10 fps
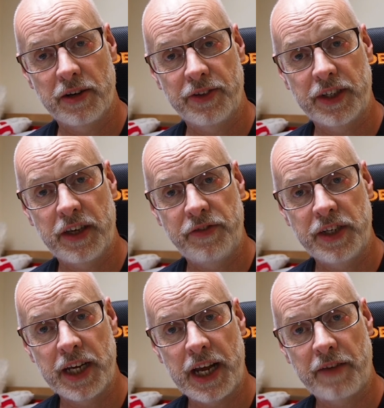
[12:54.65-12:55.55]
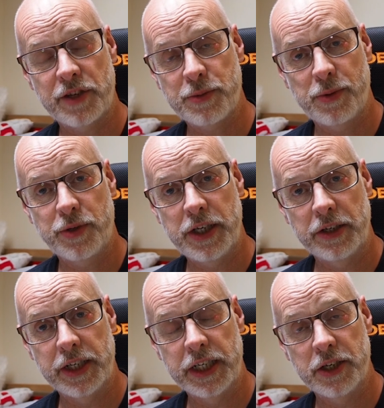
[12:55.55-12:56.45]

I think if you're going to have a sporty looking